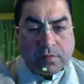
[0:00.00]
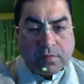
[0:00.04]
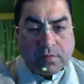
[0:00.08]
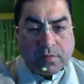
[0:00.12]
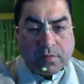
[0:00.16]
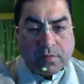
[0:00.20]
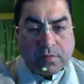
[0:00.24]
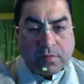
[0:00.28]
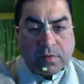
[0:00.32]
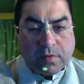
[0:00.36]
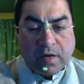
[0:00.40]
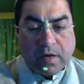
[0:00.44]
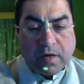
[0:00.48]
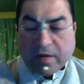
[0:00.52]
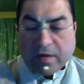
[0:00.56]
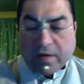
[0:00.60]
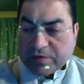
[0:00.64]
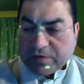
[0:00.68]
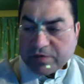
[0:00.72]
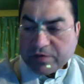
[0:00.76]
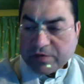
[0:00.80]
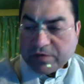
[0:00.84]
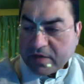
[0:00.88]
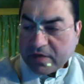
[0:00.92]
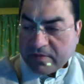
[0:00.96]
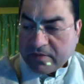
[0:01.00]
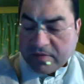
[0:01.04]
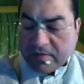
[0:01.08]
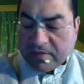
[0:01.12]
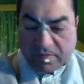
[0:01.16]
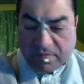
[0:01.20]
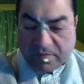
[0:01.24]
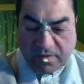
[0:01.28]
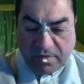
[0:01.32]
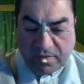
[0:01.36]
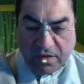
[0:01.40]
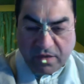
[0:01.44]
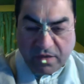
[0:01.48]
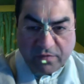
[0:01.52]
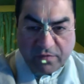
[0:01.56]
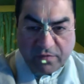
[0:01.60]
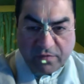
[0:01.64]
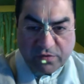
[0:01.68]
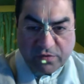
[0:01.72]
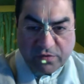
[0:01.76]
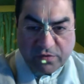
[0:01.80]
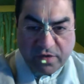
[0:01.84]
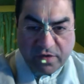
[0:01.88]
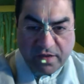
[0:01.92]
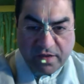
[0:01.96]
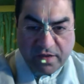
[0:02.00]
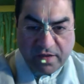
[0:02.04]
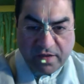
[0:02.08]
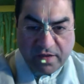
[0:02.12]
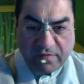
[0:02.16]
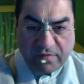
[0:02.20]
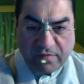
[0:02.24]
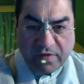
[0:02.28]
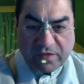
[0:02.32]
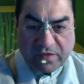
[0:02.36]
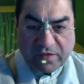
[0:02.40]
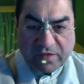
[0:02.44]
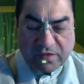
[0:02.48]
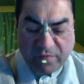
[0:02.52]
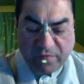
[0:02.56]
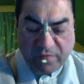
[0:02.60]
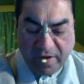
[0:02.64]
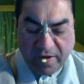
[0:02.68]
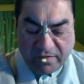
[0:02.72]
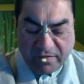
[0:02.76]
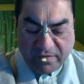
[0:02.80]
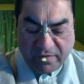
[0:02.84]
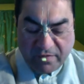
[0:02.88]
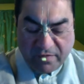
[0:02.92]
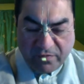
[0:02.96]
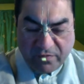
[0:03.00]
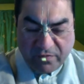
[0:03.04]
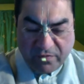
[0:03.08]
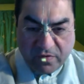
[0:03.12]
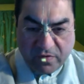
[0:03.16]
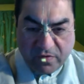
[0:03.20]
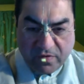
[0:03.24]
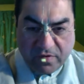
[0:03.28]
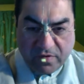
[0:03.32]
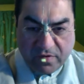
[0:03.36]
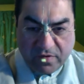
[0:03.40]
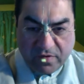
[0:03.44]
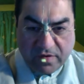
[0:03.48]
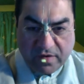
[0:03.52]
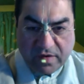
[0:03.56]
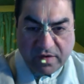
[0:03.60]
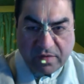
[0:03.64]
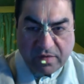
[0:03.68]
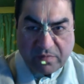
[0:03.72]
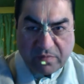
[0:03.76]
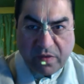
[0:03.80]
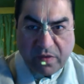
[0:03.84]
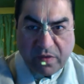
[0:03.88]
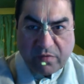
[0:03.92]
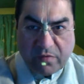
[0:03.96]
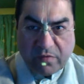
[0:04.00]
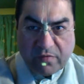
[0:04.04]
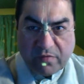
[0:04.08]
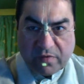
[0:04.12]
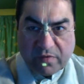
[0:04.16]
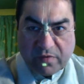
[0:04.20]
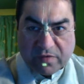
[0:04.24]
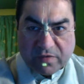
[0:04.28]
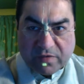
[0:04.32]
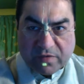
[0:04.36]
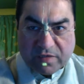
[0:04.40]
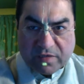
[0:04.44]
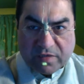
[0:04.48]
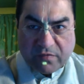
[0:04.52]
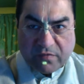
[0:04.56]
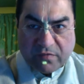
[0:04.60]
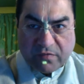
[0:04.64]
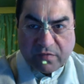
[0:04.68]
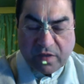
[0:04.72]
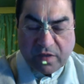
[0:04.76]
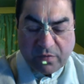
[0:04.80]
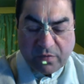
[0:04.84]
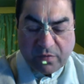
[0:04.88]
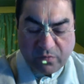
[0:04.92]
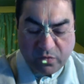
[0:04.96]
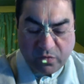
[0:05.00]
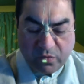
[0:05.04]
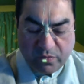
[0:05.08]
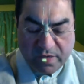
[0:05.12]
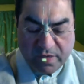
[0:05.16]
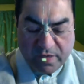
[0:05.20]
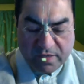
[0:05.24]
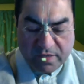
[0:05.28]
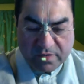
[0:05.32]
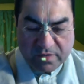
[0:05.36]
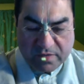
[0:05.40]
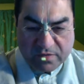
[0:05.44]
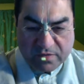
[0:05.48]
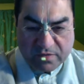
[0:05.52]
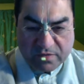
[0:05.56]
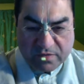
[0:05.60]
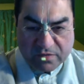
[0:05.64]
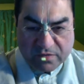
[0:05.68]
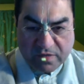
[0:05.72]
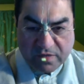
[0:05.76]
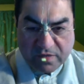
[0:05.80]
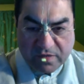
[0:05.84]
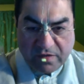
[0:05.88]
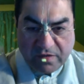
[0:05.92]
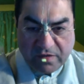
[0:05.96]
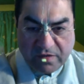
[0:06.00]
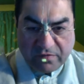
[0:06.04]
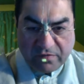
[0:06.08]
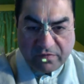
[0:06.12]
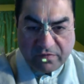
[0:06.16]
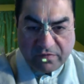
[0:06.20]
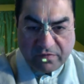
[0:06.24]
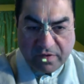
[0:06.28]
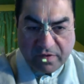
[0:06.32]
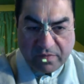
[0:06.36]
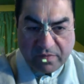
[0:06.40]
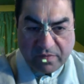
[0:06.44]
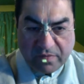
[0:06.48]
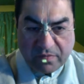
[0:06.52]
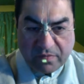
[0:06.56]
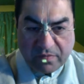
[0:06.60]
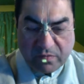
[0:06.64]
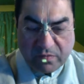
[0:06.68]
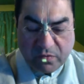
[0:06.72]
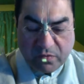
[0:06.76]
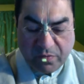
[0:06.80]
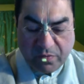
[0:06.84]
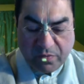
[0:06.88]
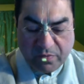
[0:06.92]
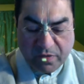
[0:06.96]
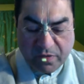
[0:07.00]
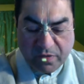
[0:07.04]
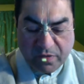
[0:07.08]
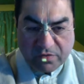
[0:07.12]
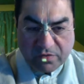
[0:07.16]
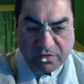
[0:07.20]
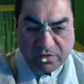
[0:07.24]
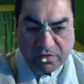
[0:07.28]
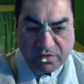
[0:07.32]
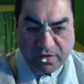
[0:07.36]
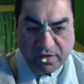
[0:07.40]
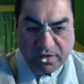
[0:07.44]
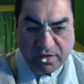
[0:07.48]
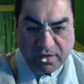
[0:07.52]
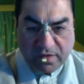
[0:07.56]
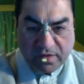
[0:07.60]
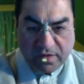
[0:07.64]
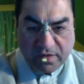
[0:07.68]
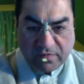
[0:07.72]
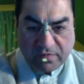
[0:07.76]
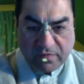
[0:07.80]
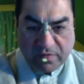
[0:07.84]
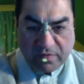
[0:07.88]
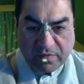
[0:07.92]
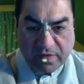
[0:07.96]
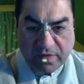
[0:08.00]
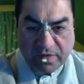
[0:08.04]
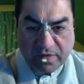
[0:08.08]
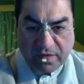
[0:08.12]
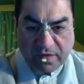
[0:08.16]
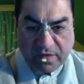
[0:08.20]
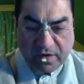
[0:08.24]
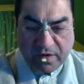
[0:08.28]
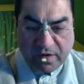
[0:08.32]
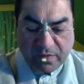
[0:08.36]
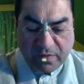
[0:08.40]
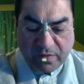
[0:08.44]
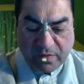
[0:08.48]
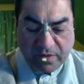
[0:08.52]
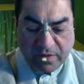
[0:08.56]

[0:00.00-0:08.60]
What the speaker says: Hare Krishna. Thank you for joining. We're just waiting for maybe we'll just give a couple of more minutes to see if more people can join, and then we'll begin right away.